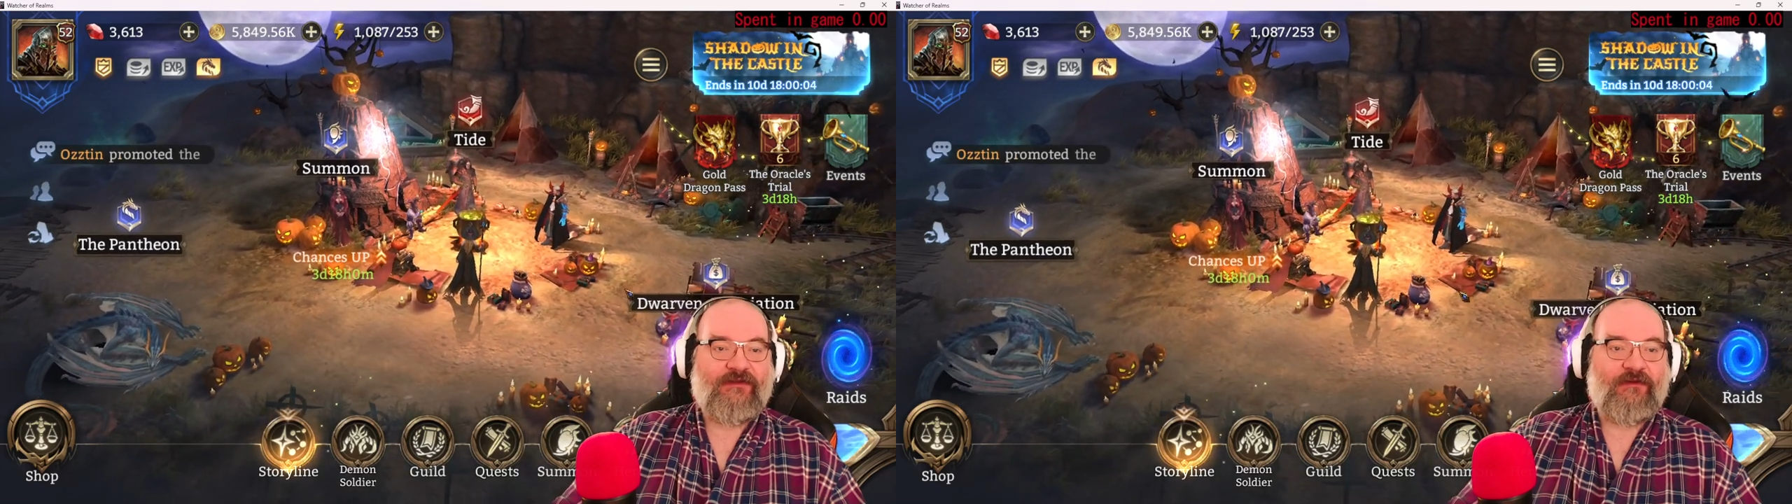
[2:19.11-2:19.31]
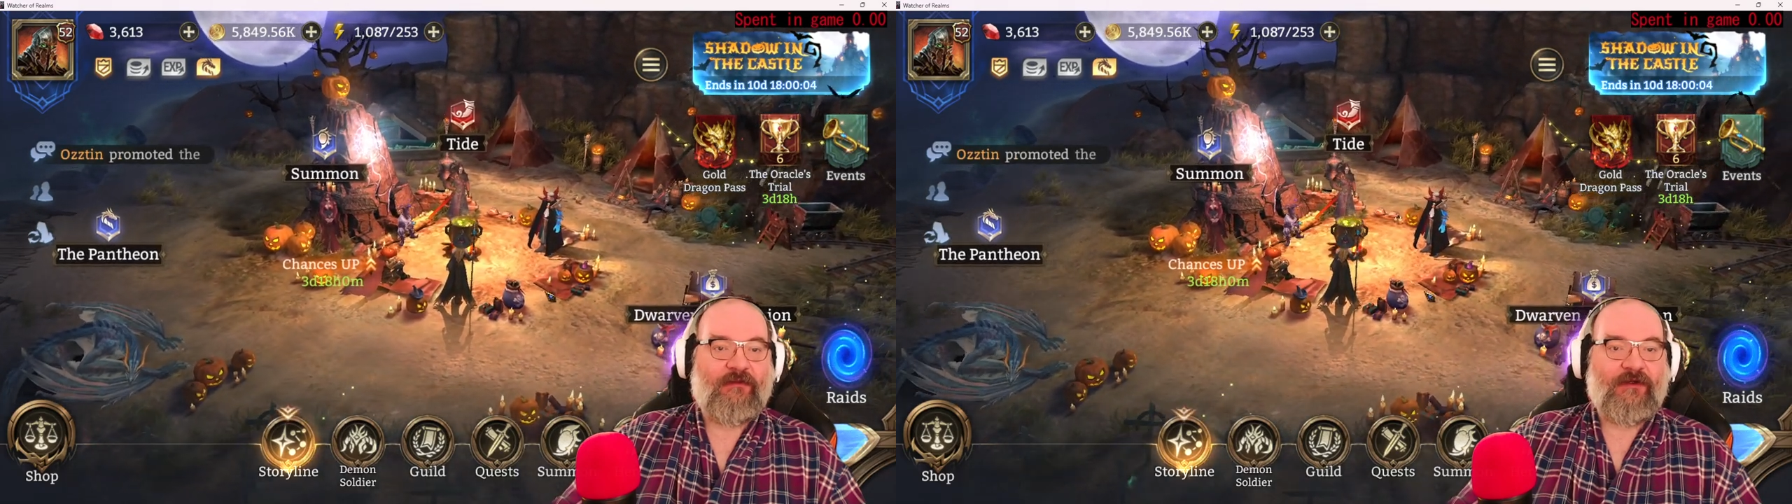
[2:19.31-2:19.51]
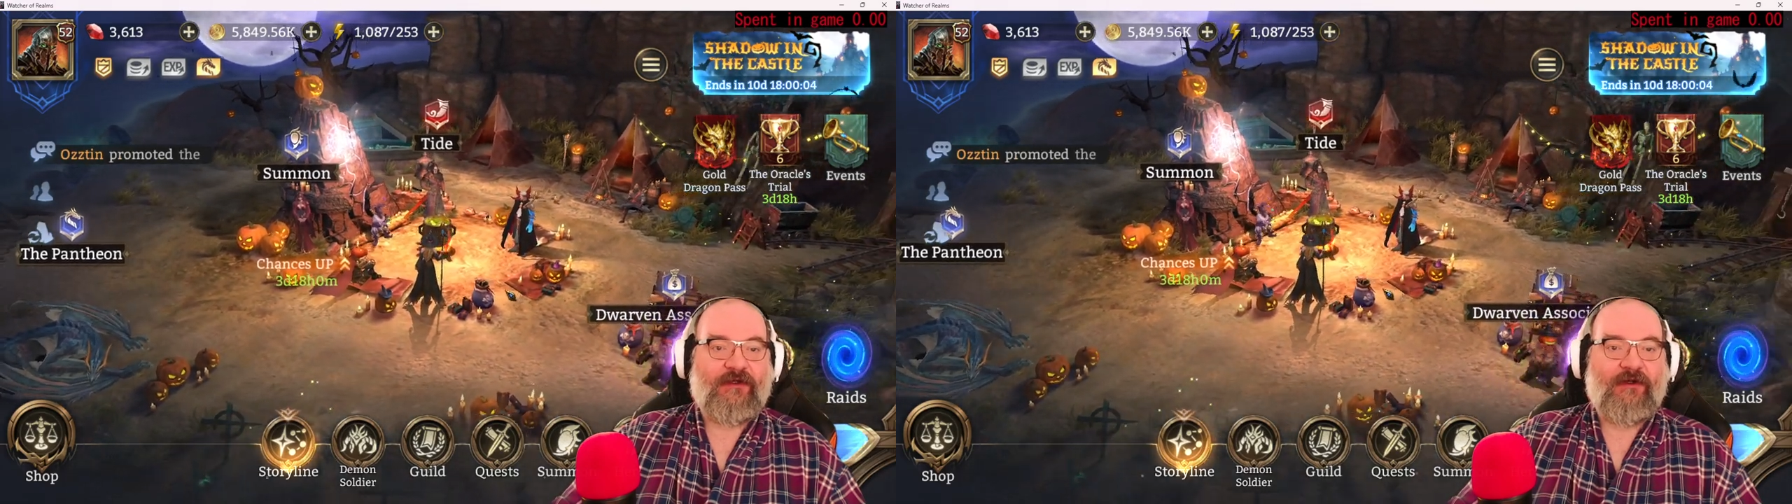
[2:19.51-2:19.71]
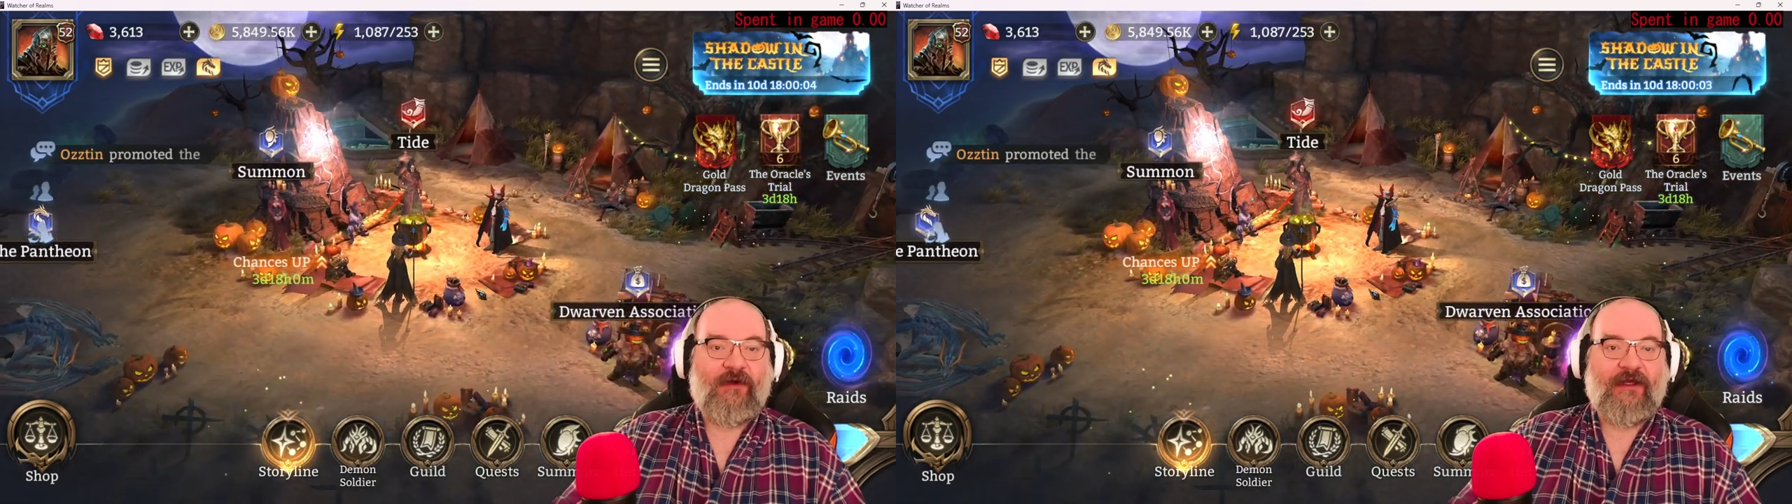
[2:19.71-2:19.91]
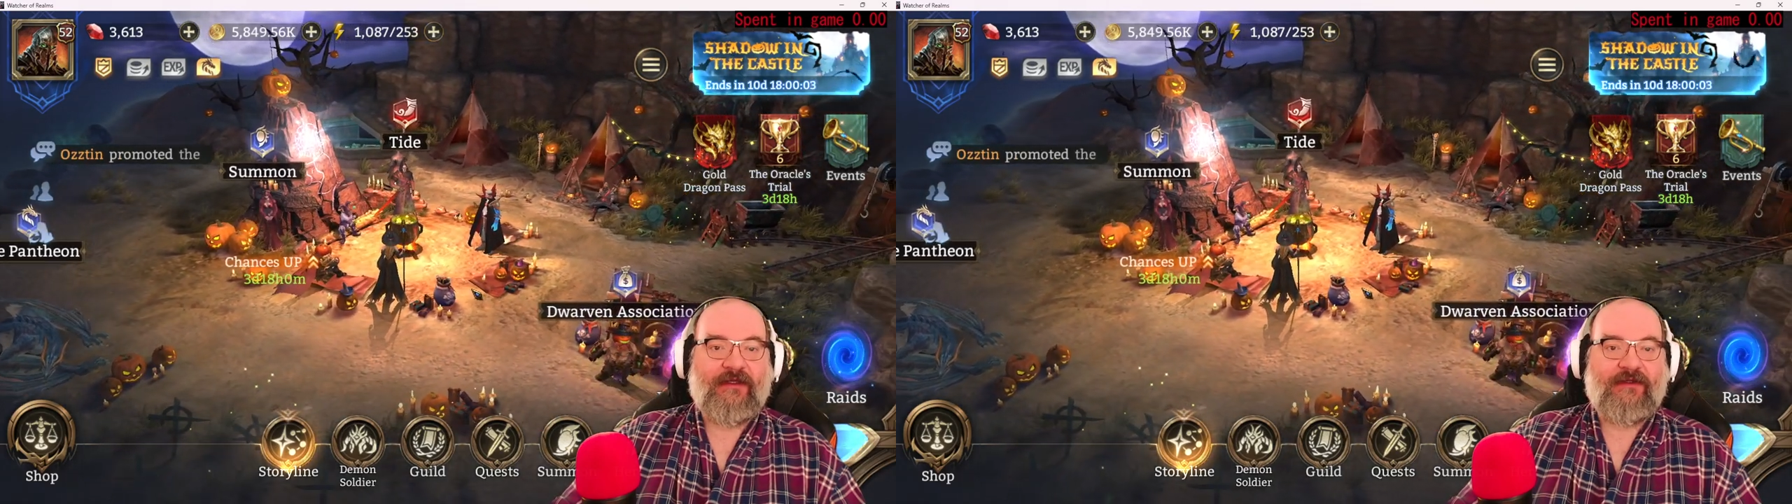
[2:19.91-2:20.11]
so I'm going to go
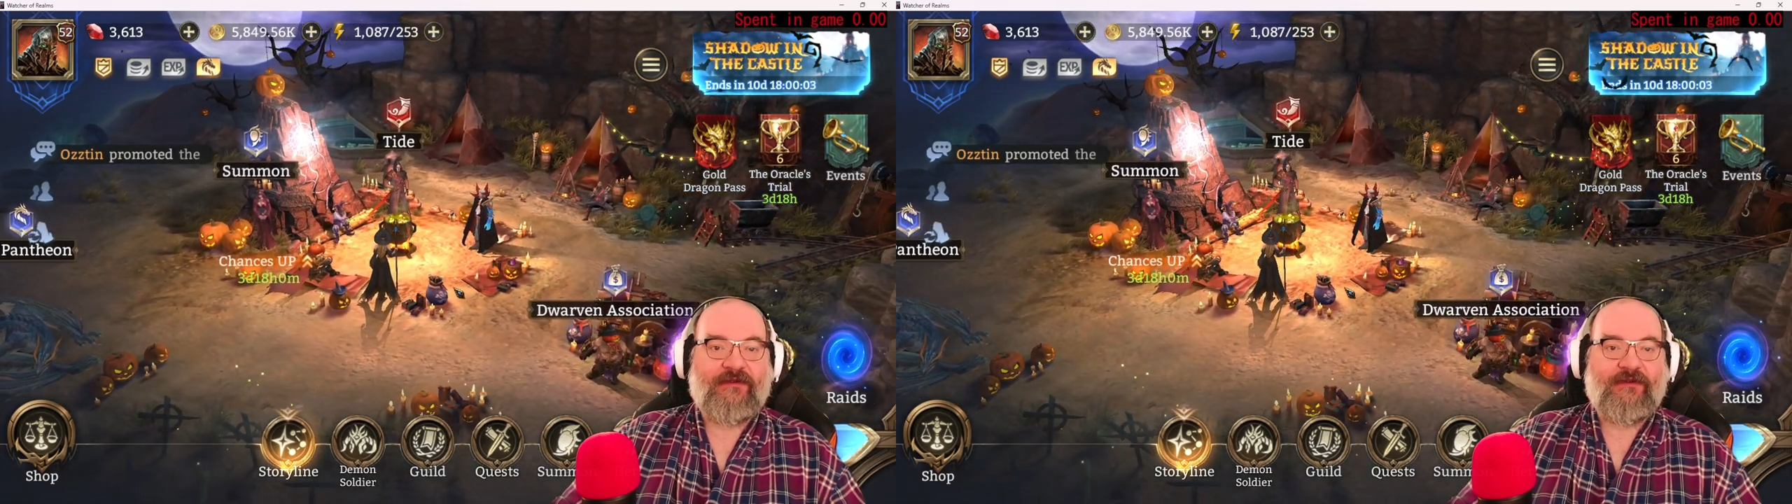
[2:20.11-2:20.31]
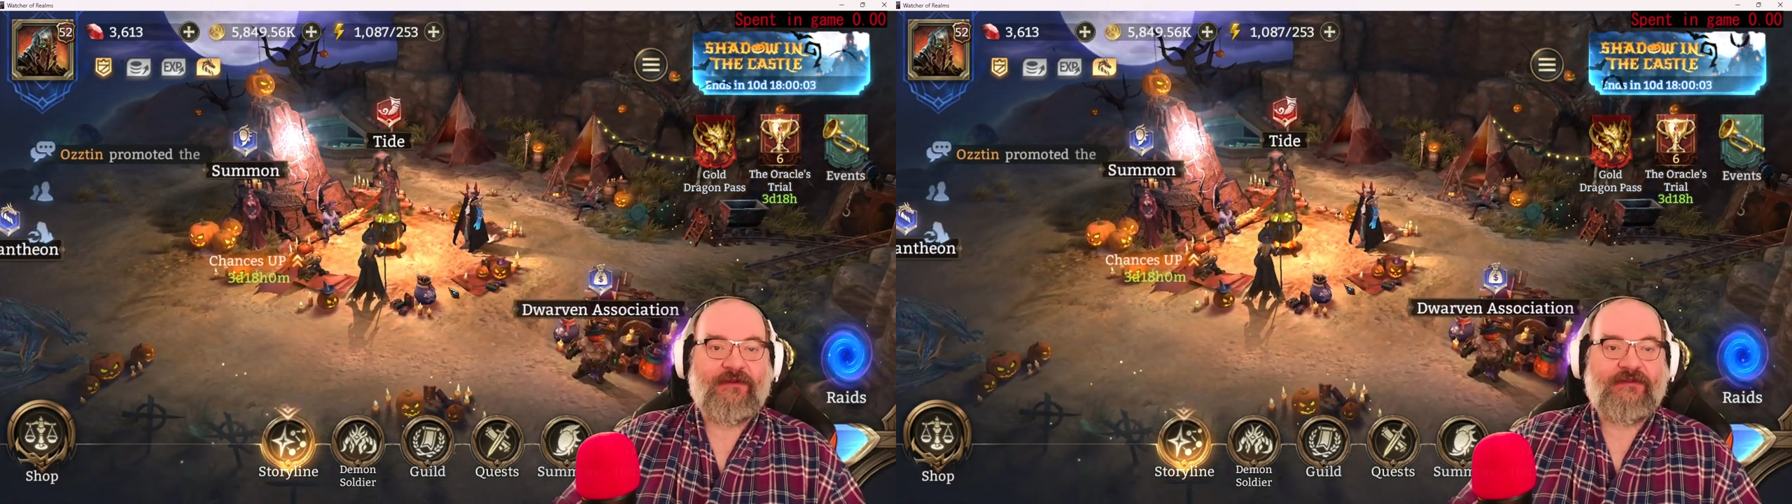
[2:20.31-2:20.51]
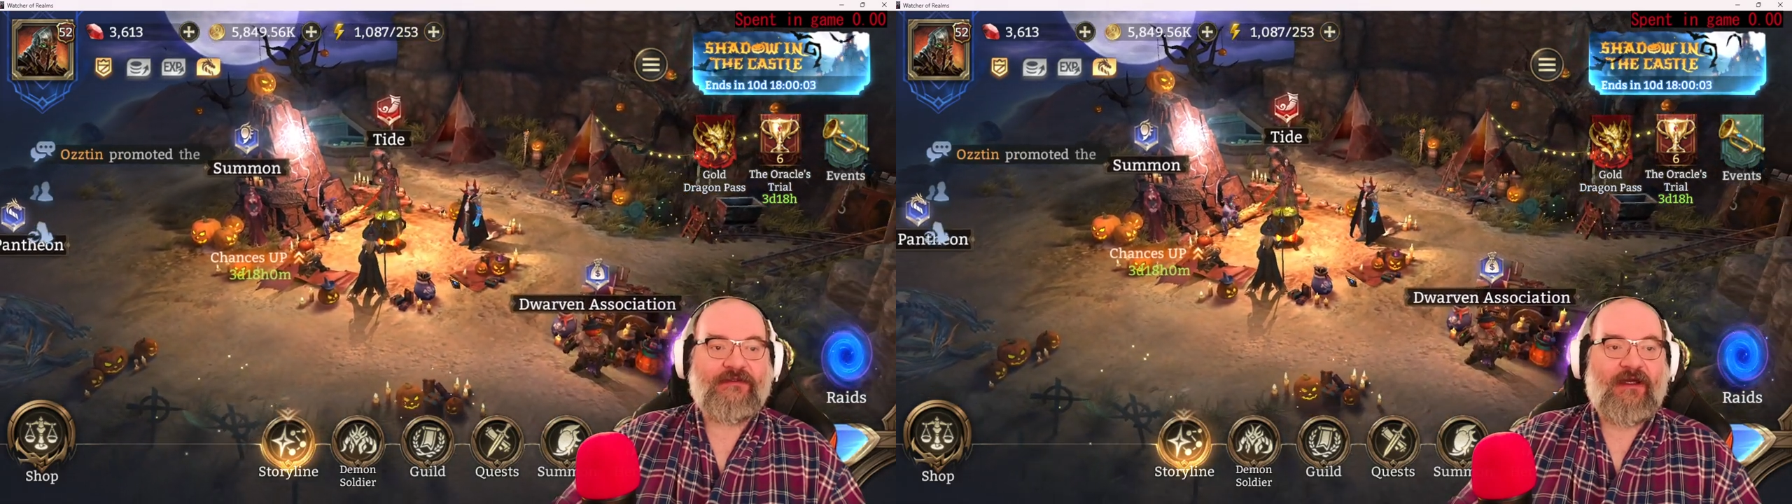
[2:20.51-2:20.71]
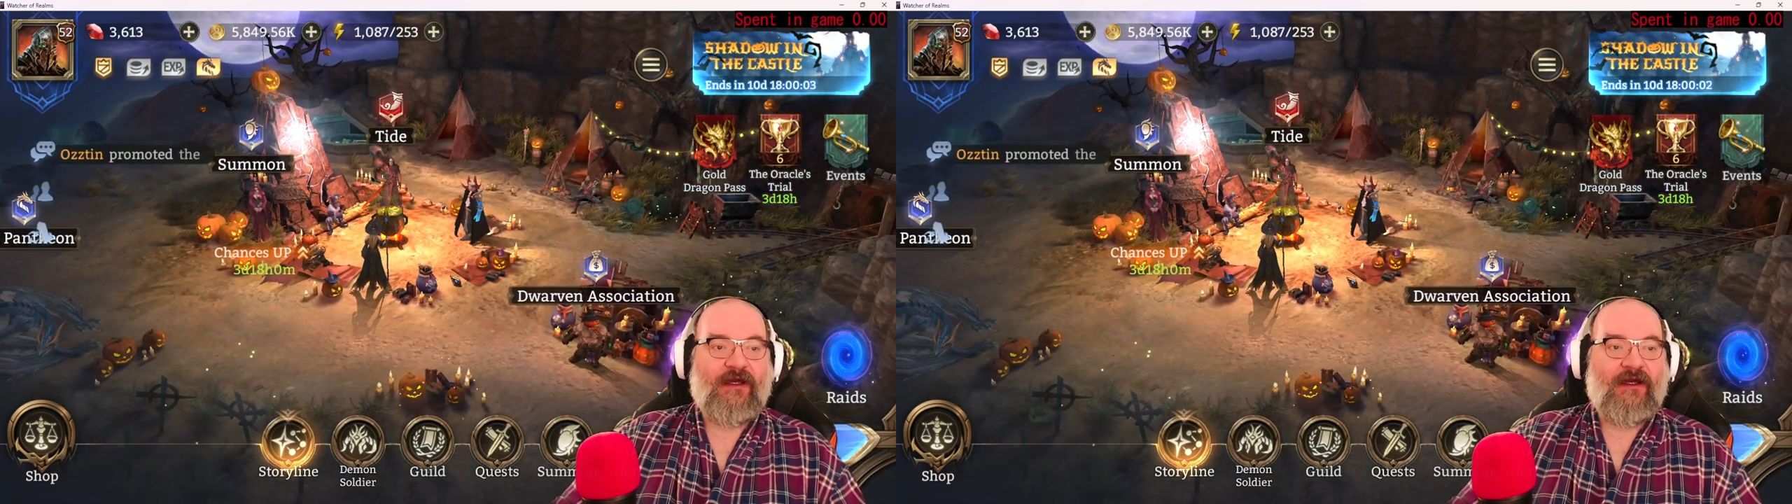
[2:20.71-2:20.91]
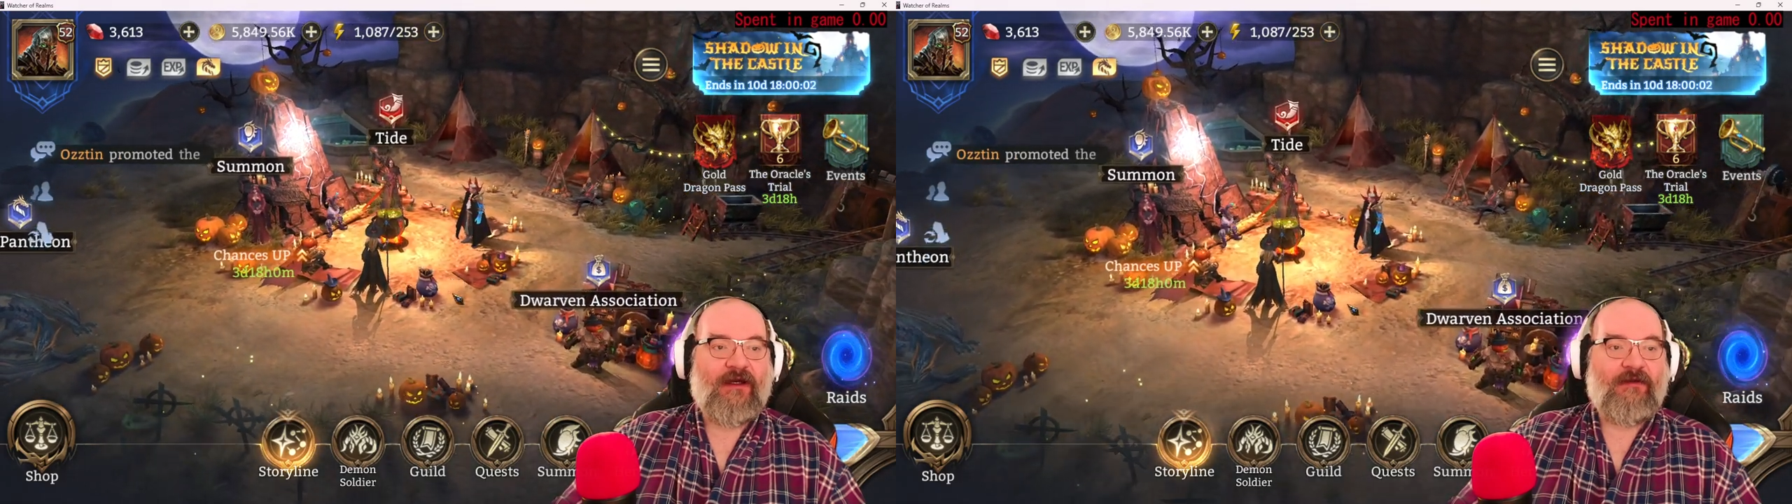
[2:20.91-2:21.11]
ahead and do it
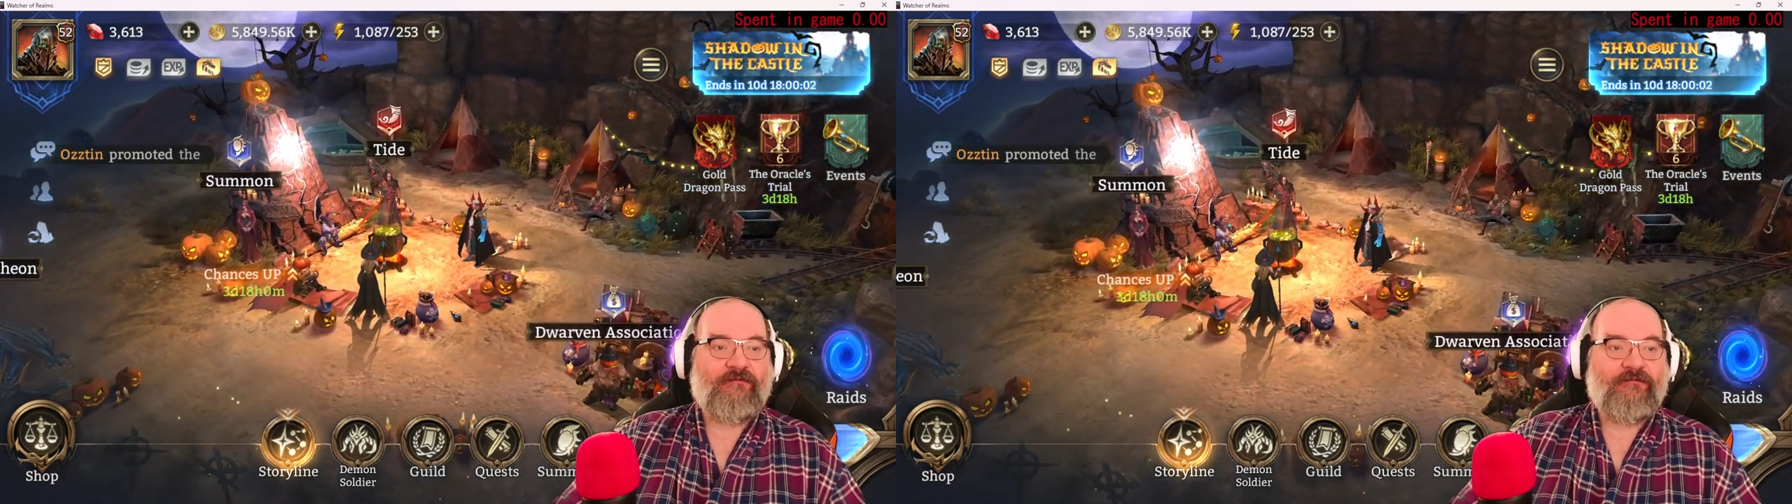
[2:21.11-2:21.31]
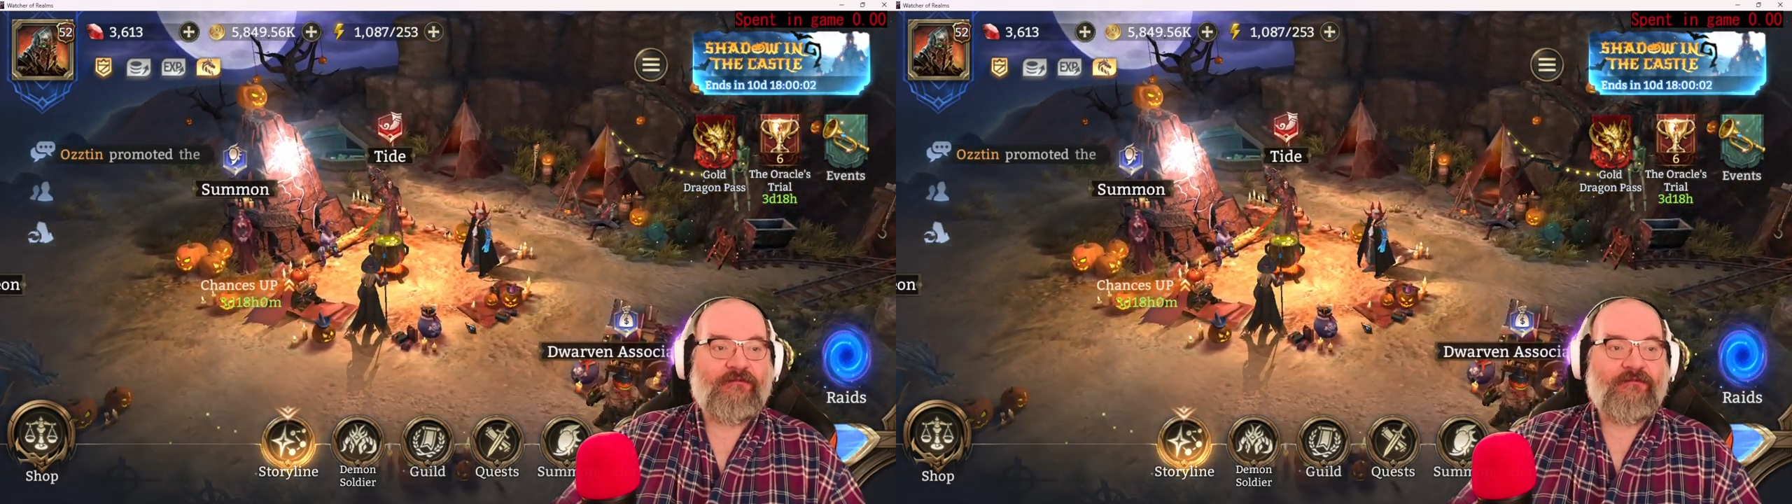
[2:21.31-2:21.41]
um,